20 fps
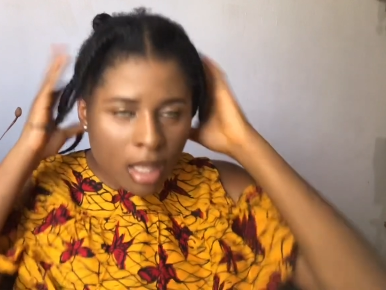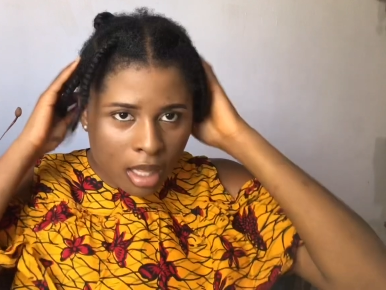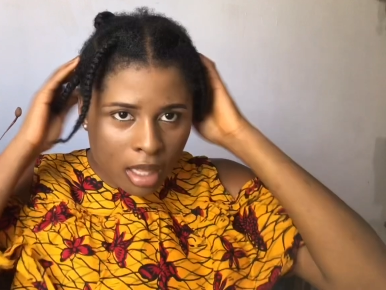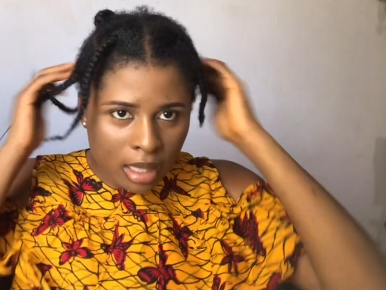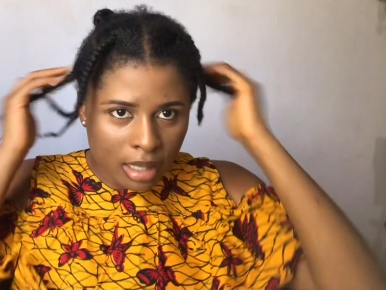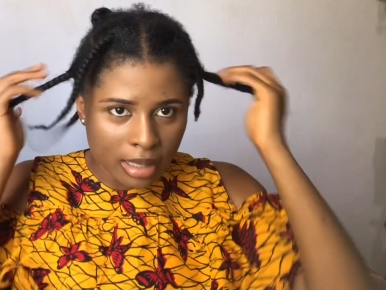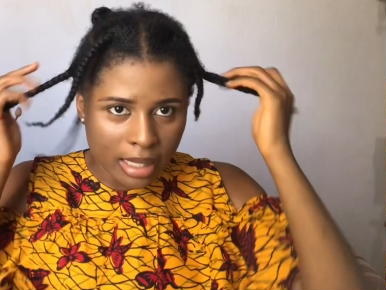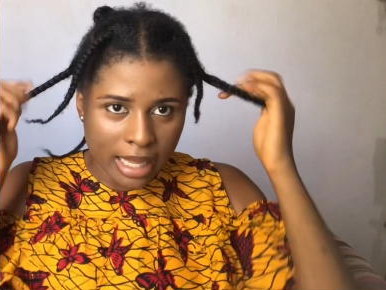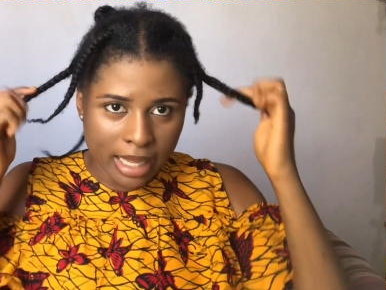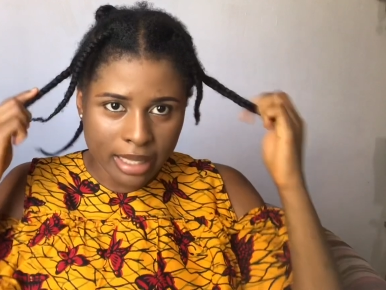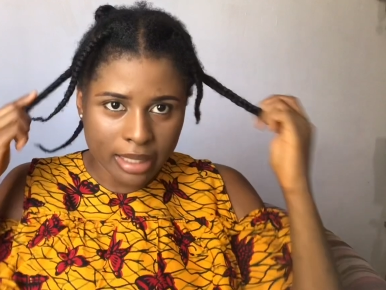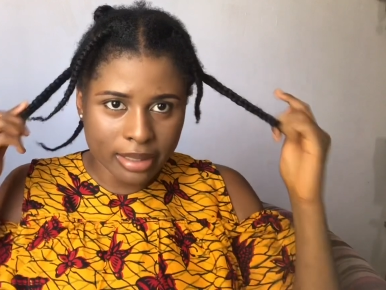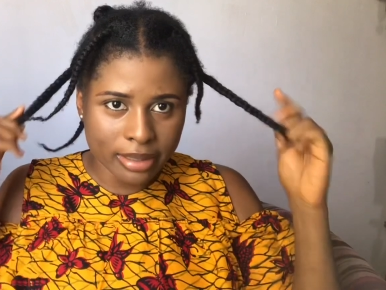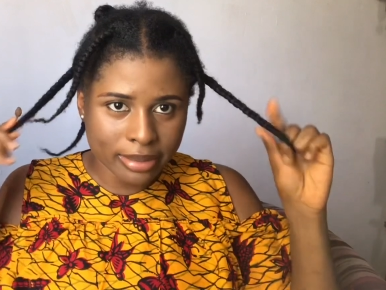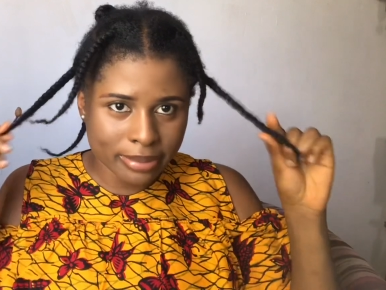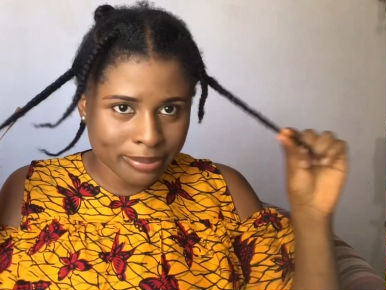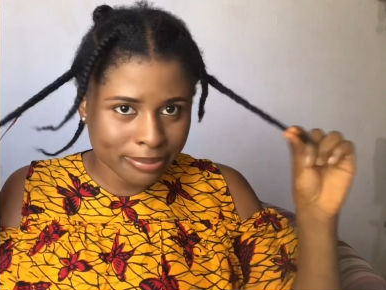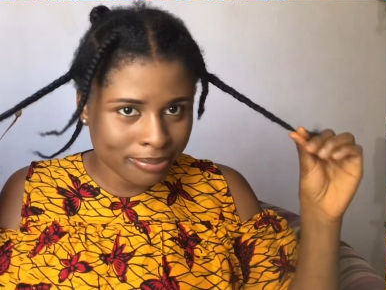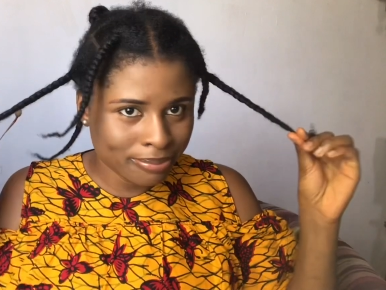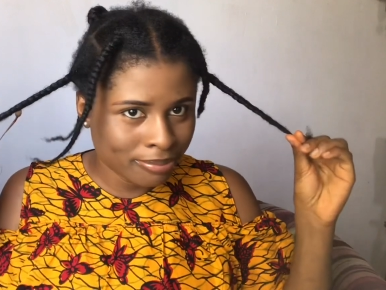like
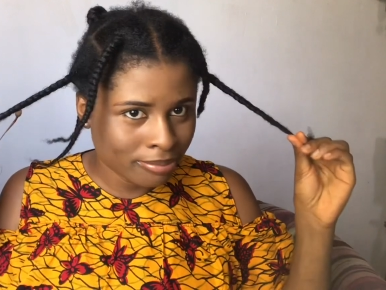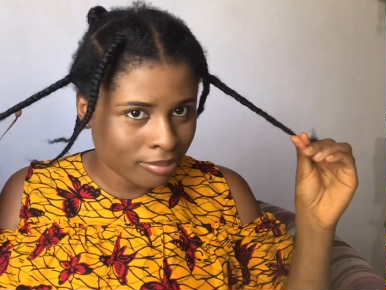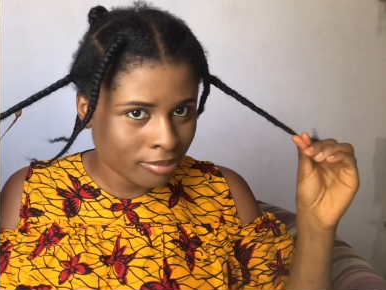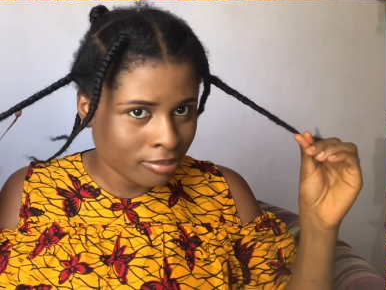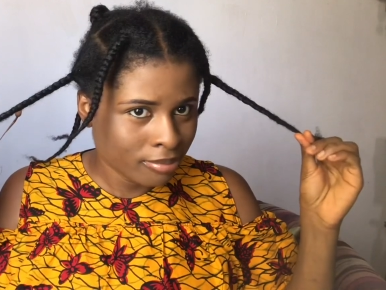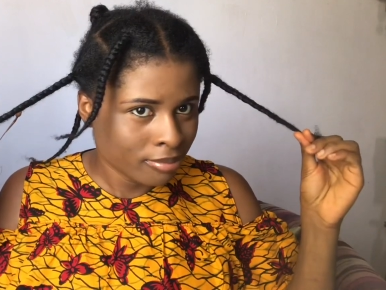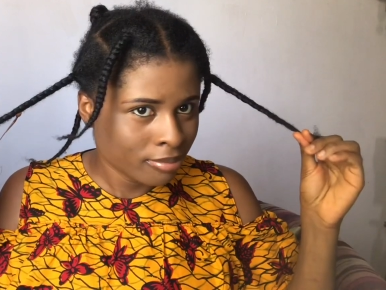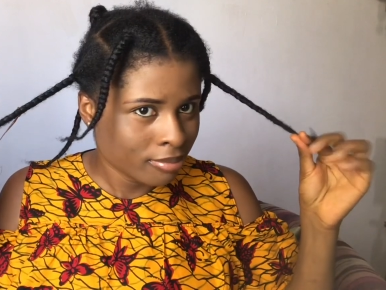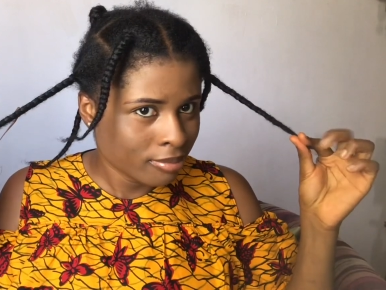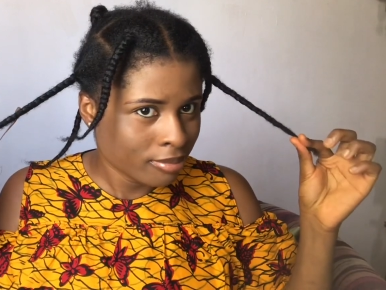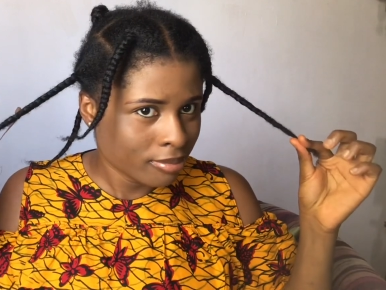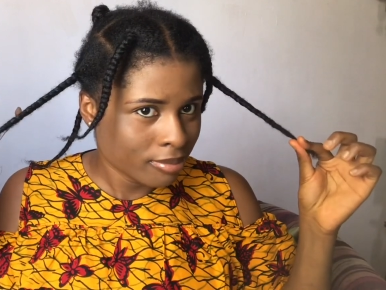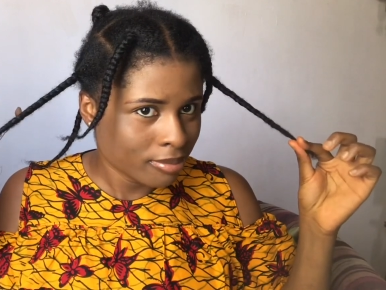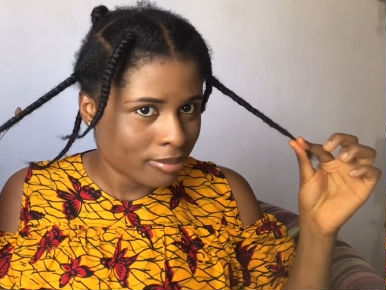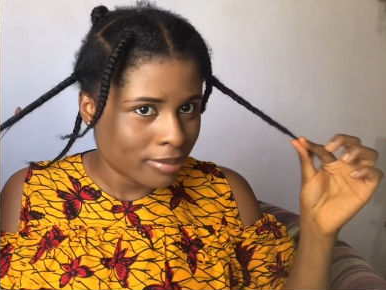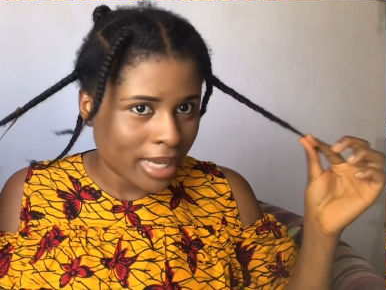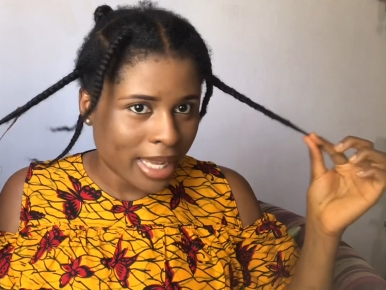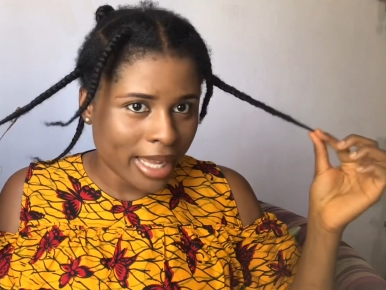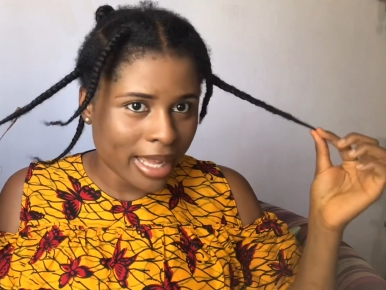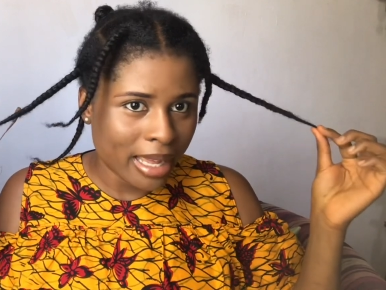my
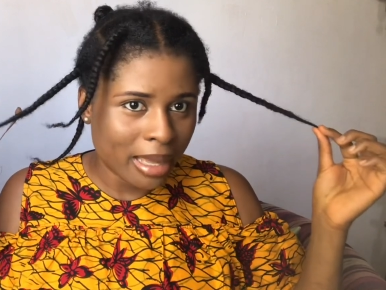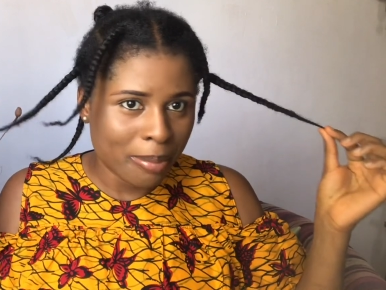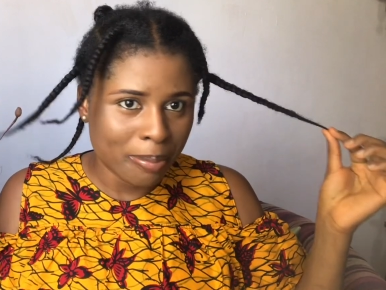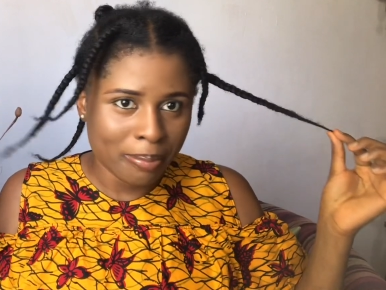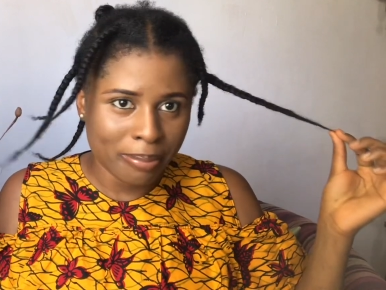hair